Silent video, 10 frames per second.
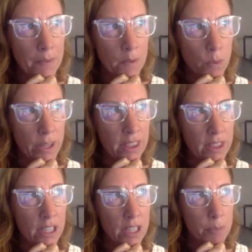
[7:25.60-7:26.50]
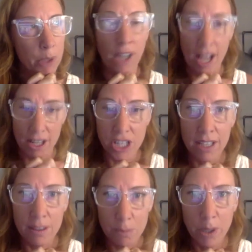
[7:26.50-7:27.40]
with the
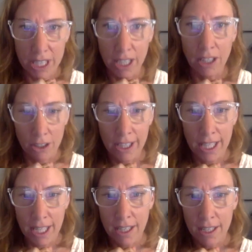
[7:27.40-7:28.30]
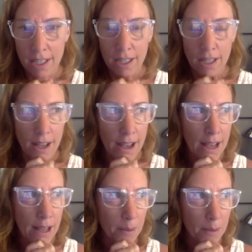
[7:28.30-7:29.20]
percussion particularly,
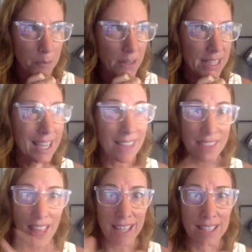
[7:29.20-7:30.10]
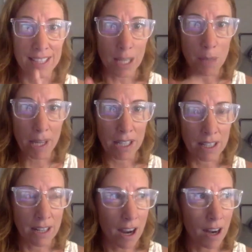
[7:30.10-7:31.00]
it's again that like syncopated
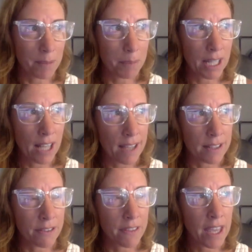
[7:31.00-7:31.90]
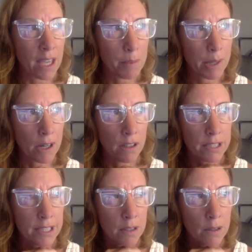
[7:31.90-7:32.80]
heartbeat kind of thing, but
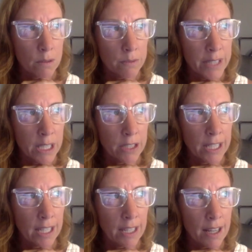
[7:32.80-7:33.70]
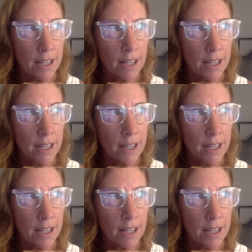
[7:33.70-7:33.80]
also very